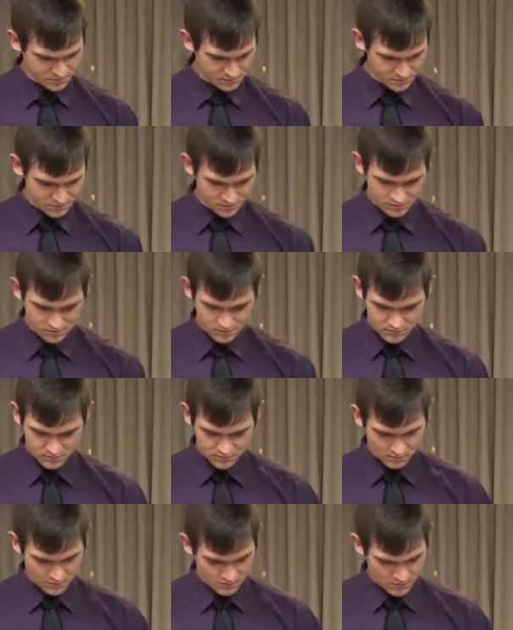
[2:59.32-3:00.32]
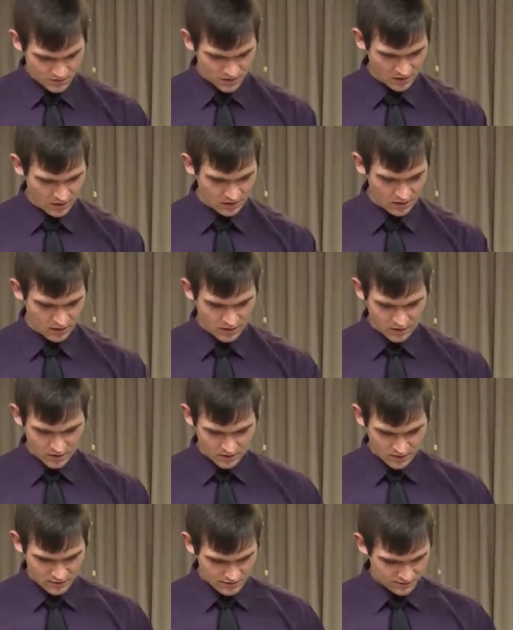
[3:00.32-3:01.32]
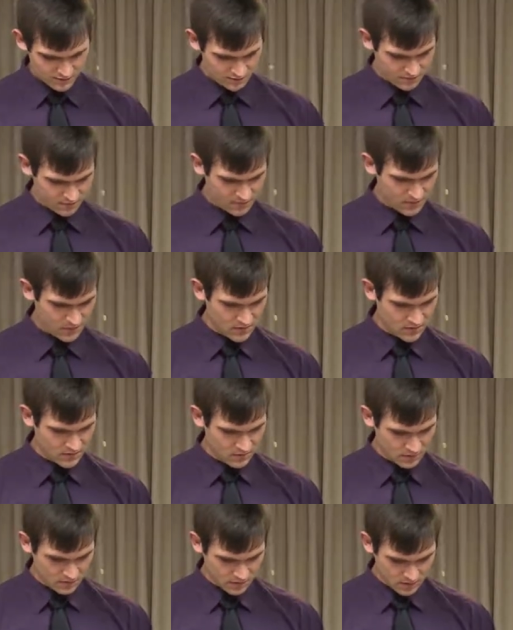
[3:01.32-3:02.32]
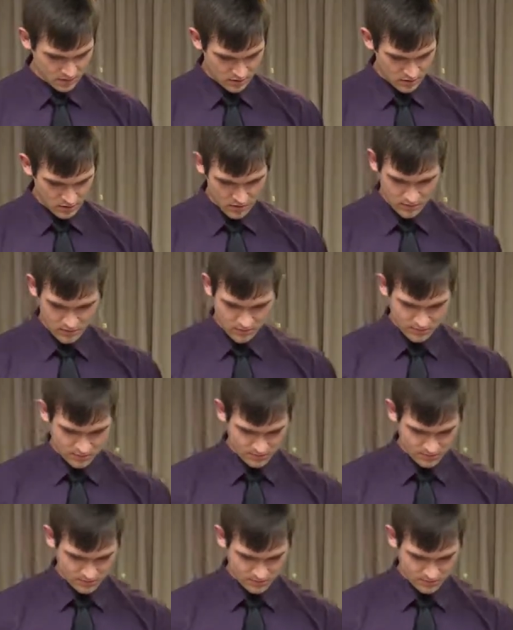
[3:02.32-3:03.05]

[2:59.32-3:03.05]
Nothing is said.